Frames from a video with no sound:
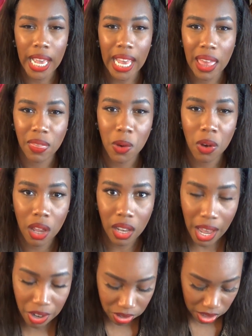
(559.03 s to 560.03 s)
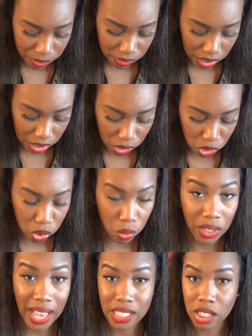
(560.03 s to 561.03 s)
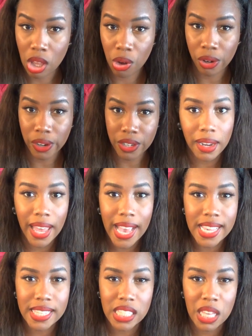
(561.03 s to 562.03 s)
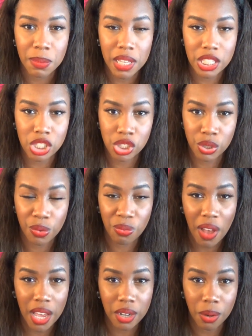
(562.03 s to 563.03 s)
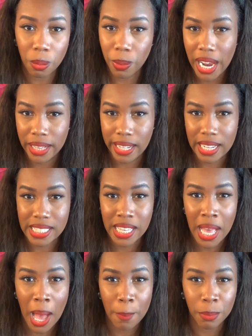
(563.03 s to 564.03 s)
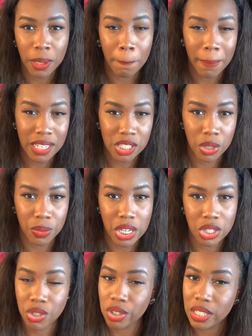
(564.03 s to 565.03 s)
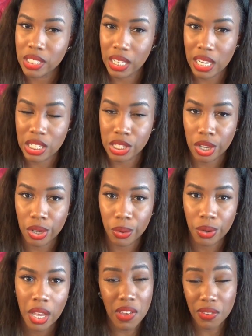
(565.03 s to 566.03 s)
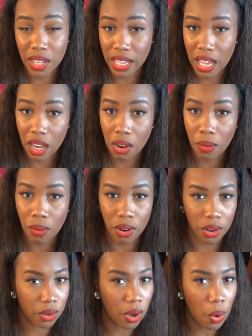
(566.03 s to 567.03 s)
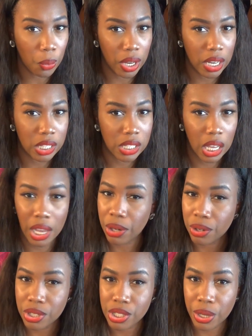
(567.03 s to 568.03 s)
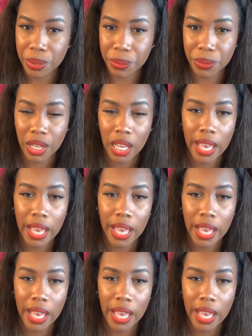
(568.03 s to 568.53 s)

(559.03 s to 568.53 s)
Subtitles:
and that will allow your lipstick to last longer. My last tip is to find a red that is complementary to your skin tone. If you have a yellow or a golden undertone,